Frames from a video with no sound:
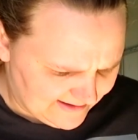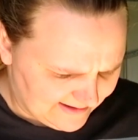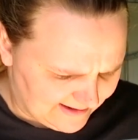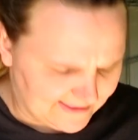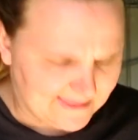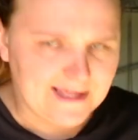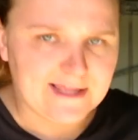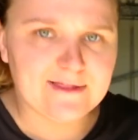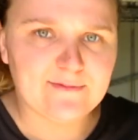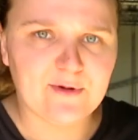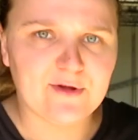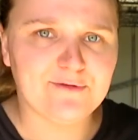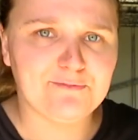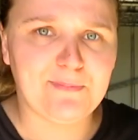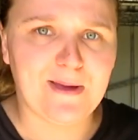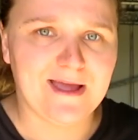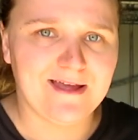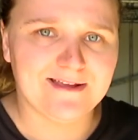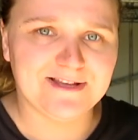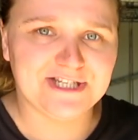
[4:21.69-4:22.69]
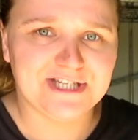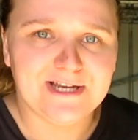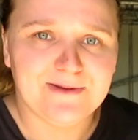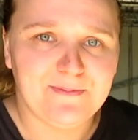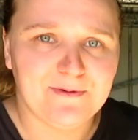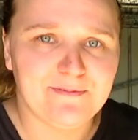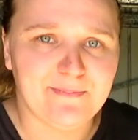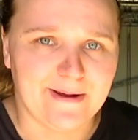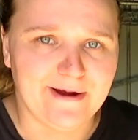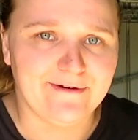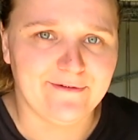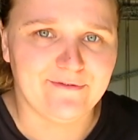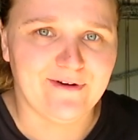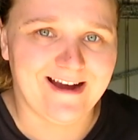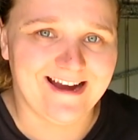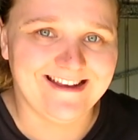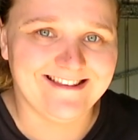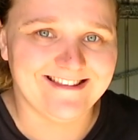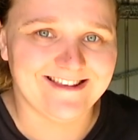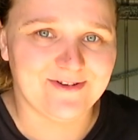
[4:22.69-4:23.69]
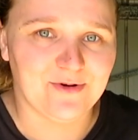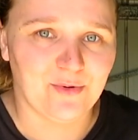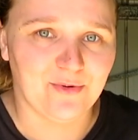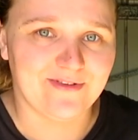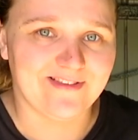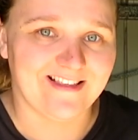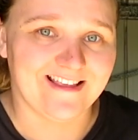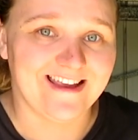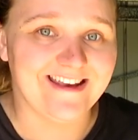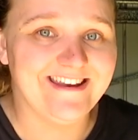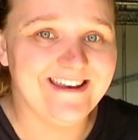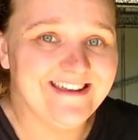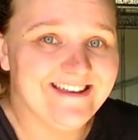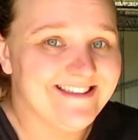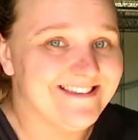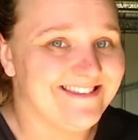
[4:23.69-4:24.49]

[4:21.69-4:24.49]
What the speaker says: I think the most cheapest pair of reins at Horseland.